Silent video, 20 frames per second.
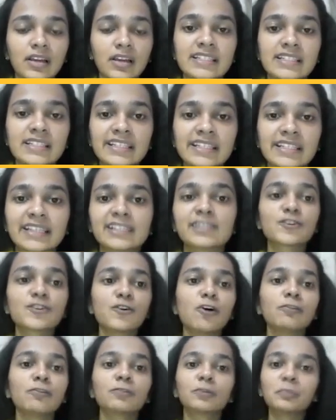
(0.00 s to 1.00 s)
sales
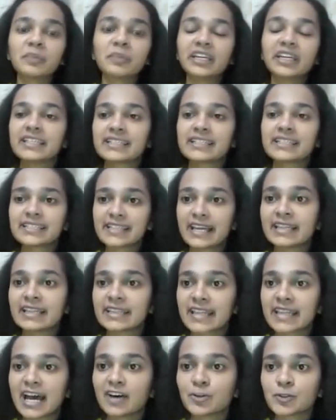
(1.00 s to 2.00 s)
of rupees
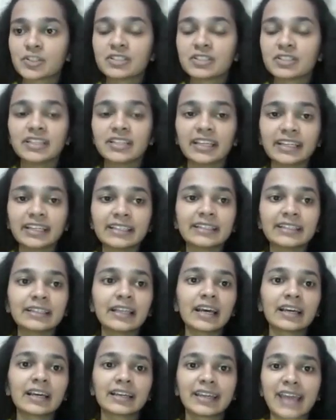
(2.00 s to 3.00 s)
10,000
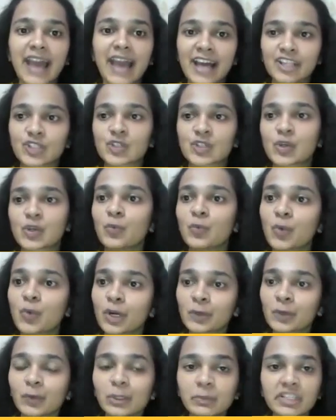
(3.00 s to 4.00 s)
in cash.
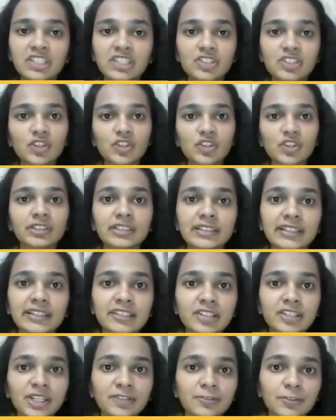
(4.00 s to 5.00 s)
What will be the journal
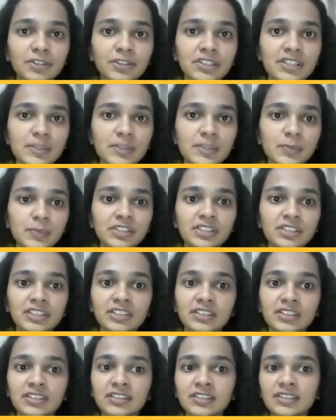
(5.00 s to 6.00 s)
entry for this
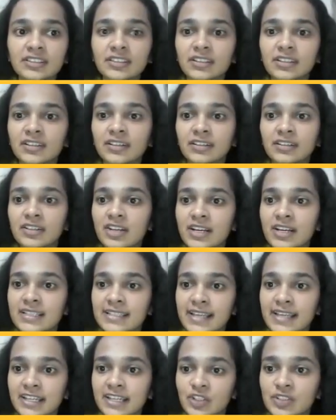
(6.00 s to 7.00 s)
particular
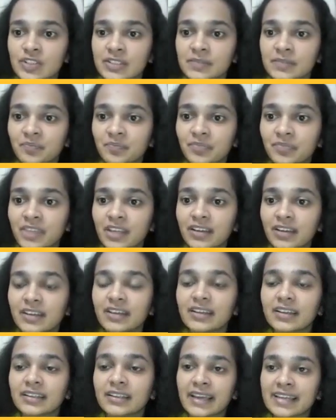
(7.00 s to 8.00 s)
transaction?
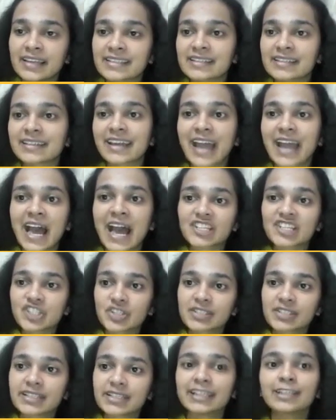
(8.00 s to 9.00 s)
There's a cash
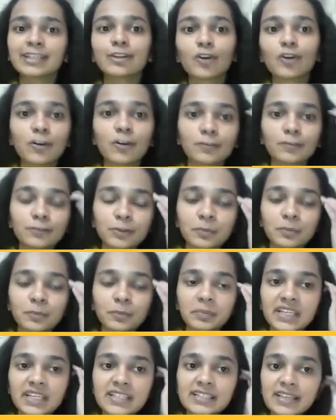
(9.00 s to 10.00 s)
sale of
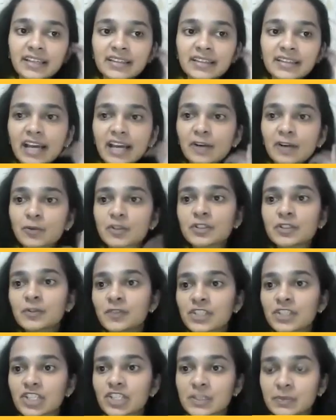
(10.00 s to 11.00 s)
rupees 10,000
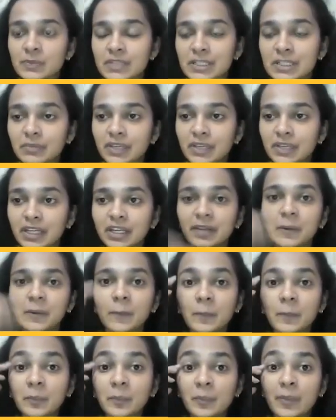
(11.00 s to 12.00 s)
which is being made
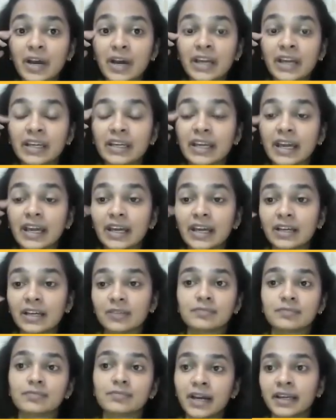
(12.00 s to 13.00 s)
by
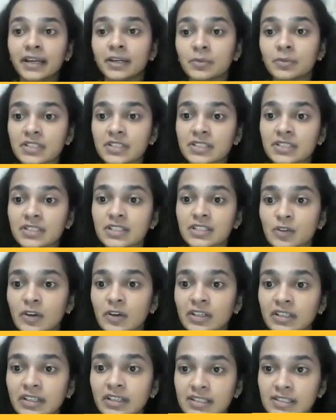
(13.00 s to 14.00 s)
by a business
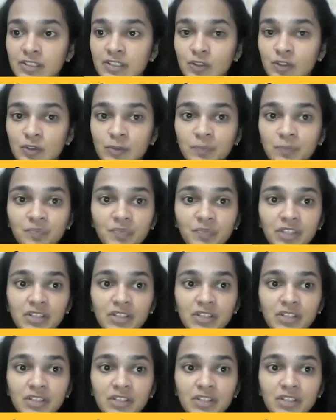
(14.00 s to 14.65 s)
organization.